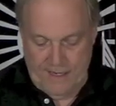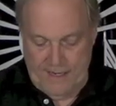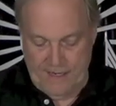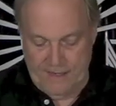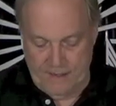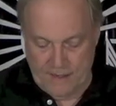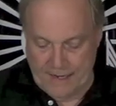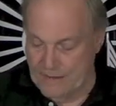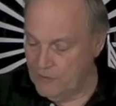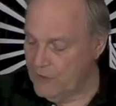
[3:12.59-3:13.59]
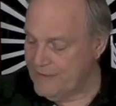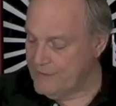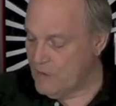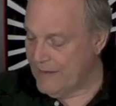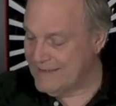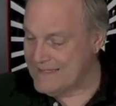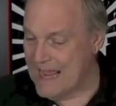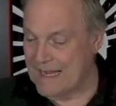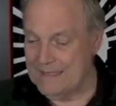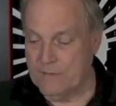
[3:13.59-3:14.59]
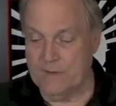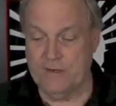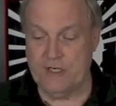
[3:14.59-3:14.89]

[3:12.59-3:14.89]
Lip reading: and I don't know exactly where